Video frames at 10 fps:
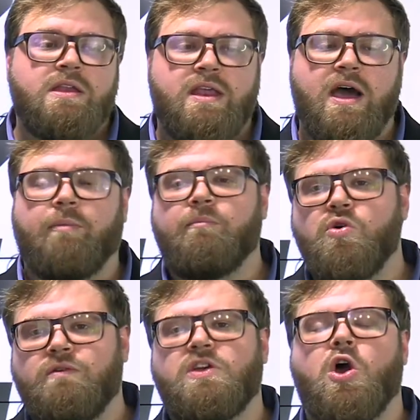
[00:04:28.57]
Now,
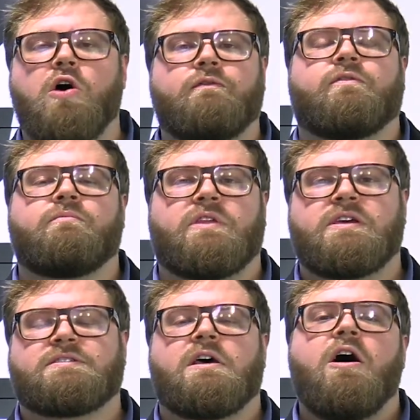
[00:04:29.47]
moving on from
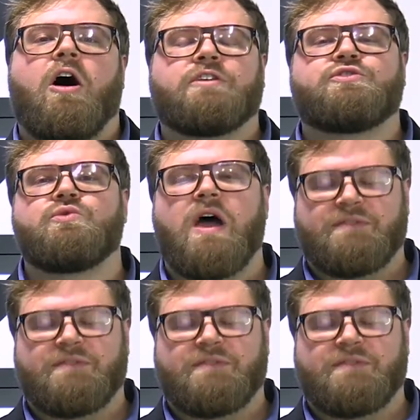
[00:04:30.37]
this, I do